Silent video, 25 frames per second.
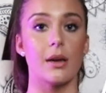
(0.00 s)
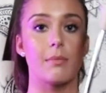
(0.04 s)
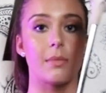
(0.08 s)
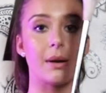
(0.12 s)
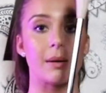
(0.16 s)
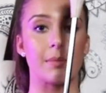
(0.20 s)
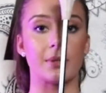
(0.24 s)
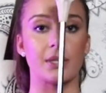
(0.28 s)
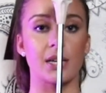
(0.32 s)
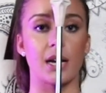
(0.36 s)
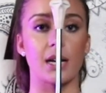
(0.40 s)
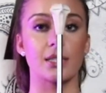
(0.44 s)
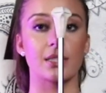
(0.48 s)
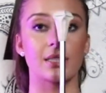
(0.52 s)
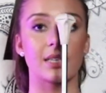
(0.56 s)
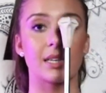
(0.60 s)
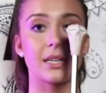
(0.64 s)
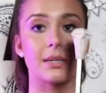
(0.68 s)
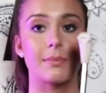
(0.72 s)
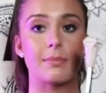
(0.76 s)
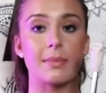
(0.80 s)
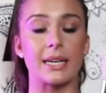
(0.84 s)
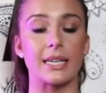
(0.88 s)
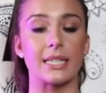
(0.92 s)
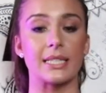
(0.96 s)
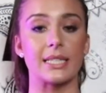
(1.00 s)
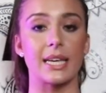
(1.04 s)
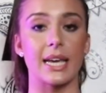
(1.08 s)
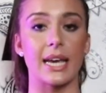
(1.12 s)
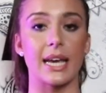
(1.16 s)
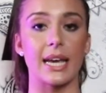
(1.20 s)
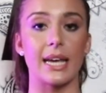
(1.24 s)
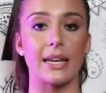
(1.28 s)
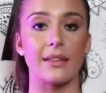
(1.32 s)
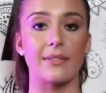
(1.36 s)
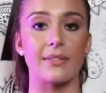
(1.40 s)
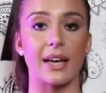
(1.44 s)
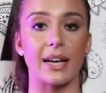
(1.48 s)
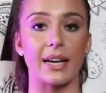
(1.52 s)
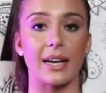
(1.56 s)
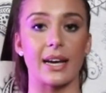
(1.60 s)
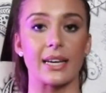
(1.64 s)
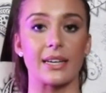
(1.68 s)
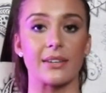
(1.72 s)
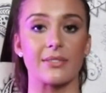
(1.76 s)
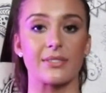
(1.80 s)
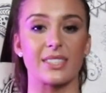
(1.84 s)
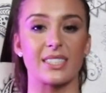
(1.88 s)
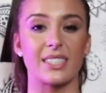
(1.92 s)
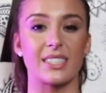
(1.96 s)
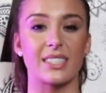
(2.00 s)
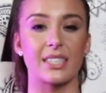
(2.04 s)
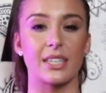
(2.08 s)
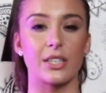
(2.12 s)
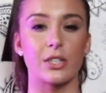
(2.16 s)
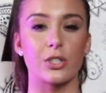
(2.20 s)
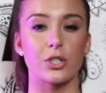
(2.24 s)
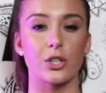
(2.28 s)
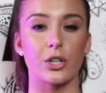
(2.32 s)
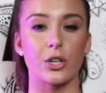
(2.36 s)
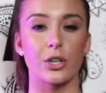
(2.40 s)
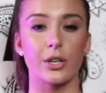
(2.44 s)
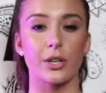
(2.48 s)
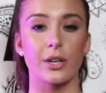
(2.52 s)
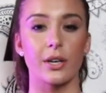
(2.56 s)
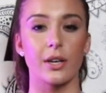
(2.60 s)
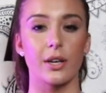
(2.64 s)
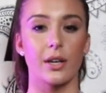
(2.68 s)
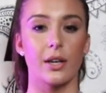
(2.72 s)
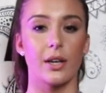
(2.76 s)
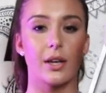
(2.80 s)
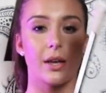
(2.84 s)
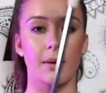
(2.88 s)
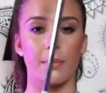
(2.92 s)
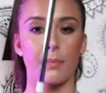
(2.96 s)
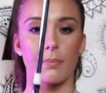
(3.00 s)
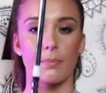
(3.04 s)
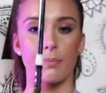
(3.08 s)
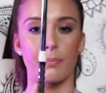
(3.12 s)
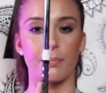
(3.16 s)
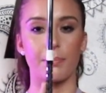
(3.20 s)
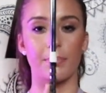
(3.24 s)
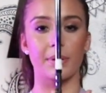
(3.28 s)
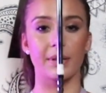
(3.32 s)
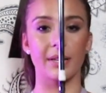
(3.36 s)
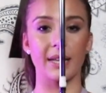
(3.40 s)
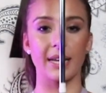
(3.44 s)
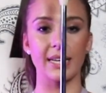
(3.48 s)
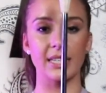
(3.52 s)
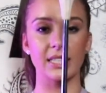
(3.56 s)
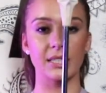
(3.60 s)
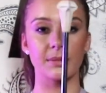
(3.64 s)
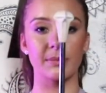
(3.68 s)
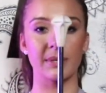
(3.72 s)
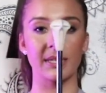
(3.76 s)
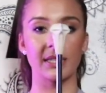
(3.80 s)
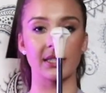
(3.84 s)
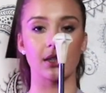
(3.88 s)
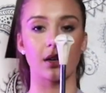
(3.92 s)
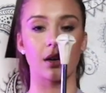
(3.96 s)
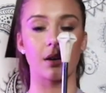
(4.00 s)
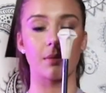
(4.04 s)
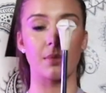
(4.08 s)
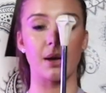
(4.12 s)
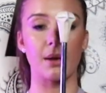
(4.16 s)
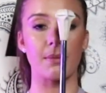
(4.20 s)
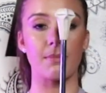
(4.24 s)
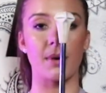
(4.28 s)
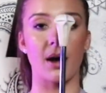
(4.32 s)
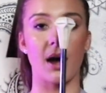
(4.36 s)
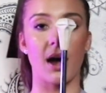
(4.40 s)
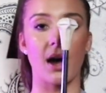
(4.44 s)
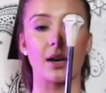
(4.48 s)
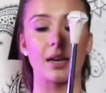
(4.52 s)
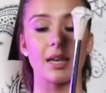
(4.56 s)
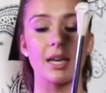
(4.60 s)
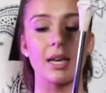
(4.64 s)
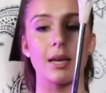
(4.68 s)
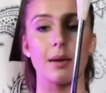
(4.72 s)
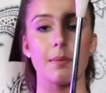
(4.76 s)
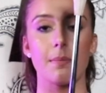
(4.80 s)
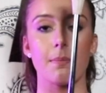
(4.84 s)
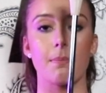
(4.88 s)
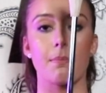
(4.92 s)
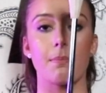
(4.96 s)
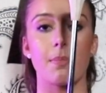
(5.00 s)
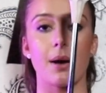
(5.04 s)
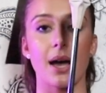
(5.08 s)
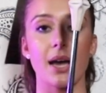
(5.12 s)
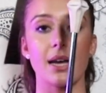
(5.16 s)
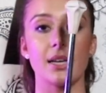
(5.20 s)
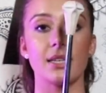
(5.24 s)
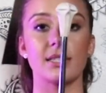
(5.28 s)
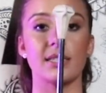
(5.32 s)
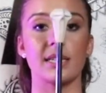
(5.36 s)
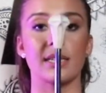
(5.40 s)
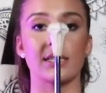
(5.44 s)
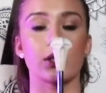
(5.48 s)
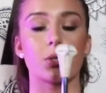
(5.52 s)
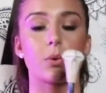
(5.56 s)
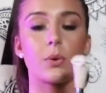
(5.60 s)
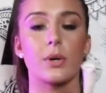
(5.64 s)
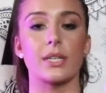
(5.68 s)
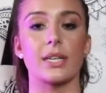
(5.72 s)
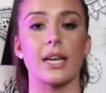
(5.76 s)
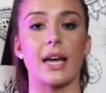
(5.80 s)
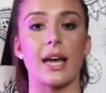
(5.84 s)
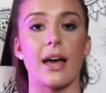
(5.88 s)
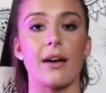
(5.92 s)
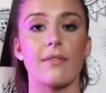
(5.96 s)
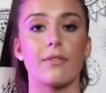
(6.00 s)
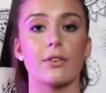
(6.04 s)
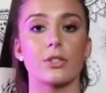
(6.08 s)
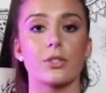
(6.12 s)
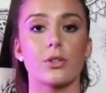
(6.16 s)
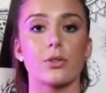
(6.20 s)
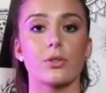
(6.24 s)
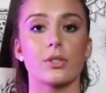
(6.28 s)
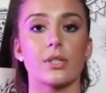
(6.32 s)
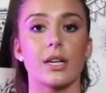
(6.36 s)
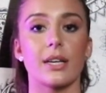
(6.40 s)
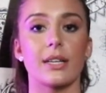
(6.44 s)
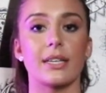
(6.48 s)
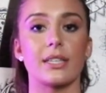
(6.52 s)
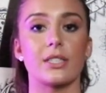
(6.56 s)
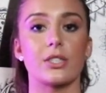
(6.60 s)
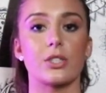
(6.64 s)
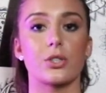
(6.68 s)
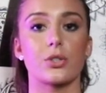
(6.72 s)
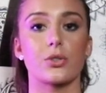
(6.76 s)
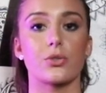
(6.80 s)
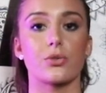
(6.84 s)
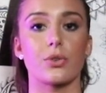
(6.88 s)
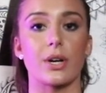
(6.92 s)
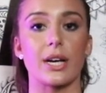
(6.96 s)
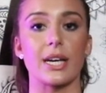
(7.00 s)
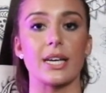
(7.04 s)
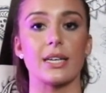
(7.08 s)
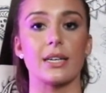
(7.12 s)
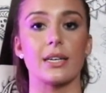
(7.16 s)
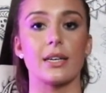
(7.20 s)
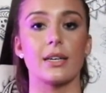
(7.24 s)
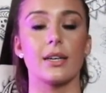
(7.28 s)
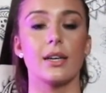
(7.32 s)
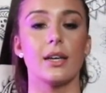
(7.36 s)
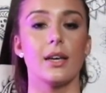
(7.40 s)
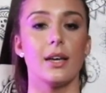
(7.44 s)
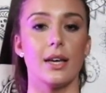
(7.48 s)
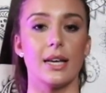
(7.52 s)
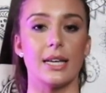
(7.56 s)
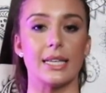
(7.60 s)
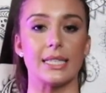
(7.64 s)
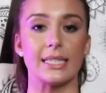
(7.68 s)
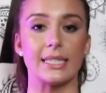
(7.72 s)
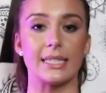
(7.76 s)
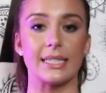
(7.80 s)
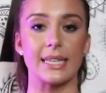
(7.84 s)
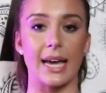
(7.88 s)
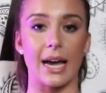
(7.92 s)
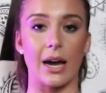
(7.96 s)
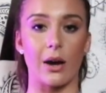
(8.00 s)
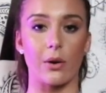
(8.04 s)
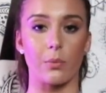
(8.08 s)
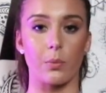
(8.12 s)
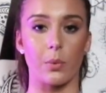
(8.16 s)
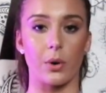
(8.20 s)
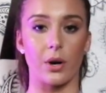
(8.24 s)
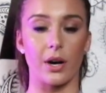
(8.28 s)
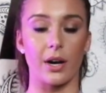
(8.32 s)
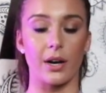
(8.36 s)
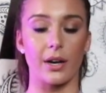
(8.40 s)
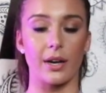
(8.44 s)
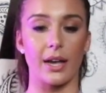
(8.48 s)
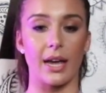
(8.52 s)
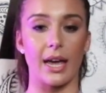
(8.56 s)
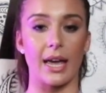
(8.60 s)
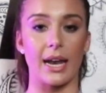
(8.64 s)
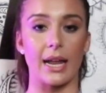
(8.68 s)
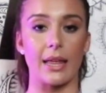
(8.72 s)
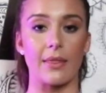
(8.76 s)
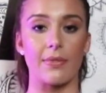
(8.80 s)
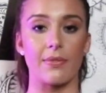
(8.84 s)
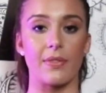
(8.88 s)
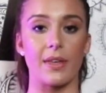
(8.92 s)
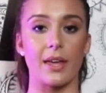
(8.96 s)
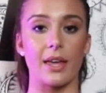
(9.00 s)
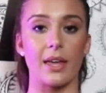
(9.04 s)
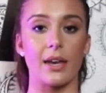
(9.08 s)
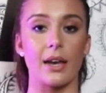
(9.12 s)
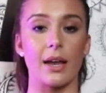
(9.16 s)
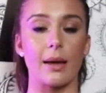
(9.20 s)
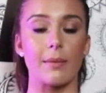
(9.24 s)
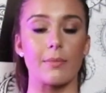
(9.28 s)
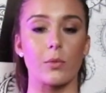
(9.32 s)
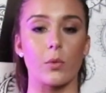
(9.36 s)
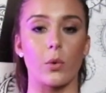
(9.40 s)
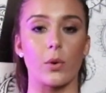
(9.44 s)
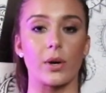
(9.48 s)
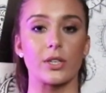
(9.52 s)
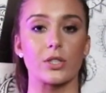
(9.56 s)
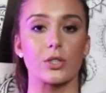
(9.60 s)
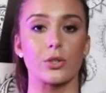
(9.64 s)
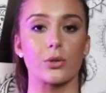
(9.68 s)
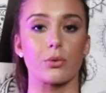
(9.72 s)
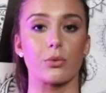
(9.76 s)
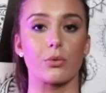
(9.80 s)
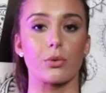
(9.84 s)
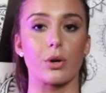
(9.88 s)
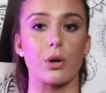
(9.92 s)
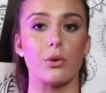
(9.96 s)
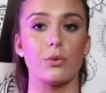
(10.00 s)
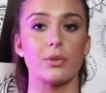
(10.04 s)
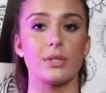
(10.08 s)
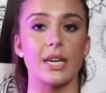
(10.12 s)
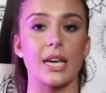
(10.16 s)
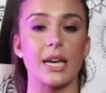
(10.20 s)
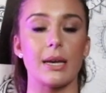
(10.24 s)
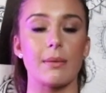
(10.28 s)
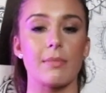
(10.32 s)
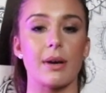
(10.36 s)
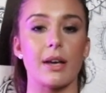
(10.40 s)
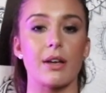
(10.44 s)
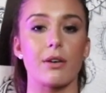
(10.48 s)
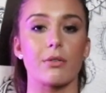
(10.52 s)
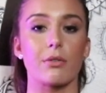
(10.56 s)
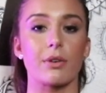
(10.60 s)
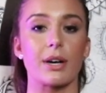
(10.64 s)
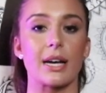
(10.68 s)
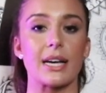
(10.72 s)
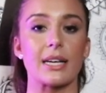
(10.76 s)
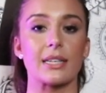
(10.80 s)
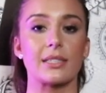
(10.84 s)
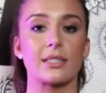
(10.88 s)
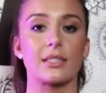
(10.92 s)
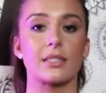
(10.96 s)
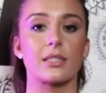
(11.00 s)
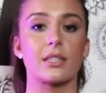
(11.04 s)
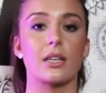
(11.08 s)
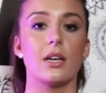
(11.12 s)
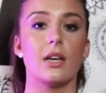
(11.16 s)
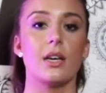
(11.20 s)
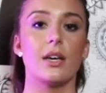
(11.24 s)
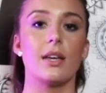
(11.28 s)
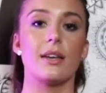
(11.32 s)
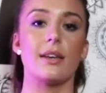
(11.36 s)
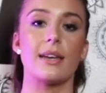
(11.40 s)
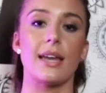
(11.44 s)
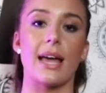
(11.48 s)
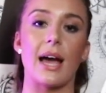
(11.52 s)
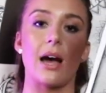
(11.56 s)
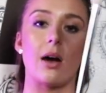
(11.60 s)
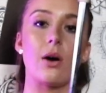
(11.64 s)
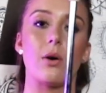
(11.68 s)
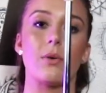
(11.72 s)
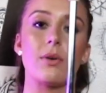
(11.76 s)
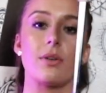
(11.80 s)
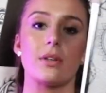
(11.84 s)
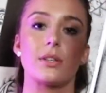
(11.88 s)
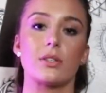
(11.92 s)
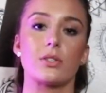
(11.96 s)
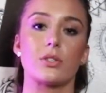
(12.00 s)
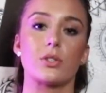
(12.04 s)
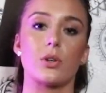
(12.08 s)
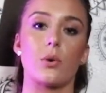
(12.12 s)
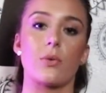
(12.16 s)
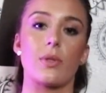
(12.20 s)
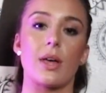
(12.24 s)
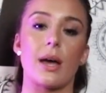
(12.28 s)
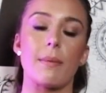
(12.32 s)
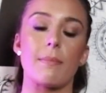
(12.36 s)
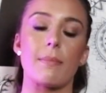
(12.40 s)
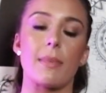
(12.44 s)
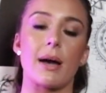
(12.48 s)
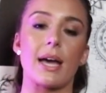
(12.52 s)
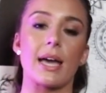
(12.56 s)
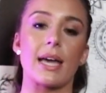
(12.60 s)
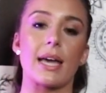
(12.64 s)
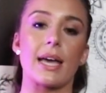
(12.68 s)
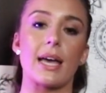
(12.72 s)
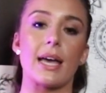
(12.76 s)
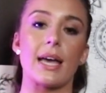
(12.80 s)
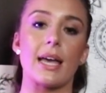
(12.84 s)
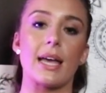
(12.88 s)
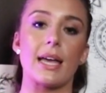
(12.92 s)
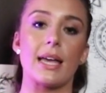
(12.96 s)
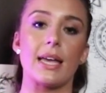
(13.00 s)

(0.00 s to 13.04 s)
My baton's going to maintain that kind of centered placement on my body, but it's going to ever so slightly straighten downward, and then I'm going to rotate my wrist now so that my